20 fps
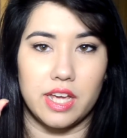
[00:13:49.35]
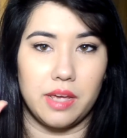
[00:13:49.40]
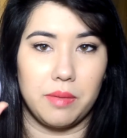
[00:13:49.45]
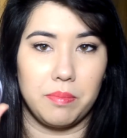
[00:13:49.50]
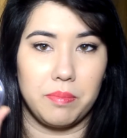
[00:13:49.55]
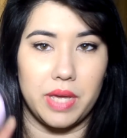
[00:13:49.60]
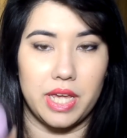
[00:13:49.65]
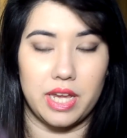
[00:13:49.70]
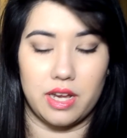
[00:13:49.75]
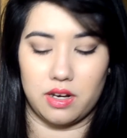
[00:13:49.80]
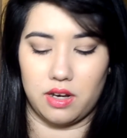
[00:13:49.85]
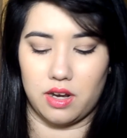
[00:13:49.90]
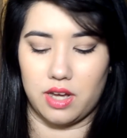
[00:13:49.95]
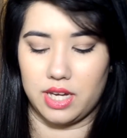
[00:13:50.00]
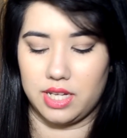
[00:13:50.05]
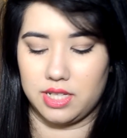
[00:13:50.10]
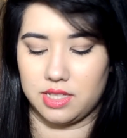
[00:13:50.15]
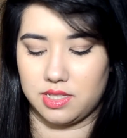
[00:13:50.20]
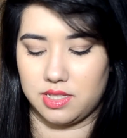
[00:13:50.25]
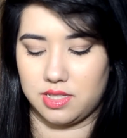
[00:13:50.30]
in Pink
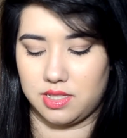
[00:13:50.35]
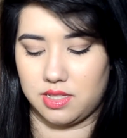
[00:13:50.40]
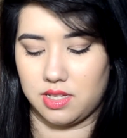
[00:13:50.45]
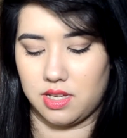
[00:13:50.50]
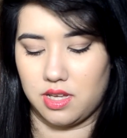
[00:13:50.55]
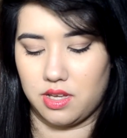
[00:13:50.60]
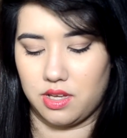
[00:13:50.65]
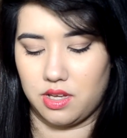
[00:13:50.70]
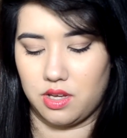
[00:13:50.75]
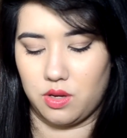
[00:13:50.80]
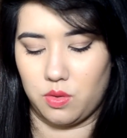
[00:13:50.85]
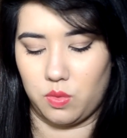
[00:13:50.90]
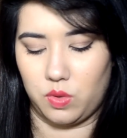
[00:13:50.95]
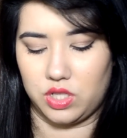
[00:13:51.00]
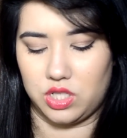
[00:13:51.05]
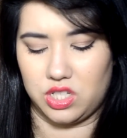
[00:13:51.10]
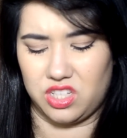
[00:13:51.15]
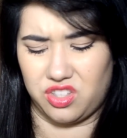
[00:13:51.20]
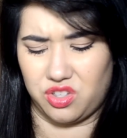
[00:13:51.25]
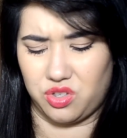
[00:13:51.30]
Lights,
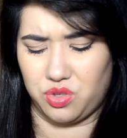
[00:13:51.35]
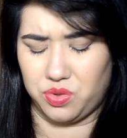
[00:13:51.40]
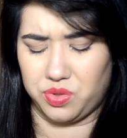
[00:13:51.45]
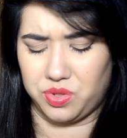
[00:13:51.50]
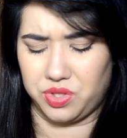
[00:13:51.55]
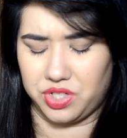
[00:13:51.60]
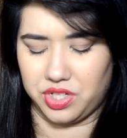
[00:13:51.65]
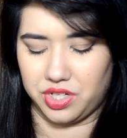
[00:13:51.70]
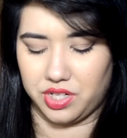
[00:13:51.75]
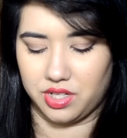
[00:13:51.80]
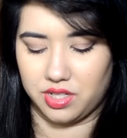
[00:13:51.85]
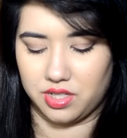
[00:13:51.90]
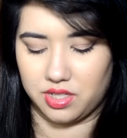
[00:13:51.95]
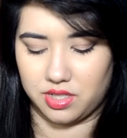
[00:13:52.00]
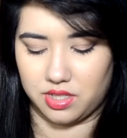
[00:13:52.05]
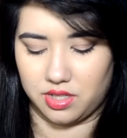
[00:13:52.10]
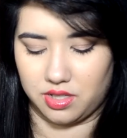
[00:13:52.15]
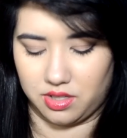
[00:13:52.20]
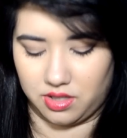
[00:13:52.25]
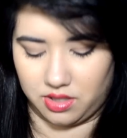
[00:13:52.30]
which is gorgeous.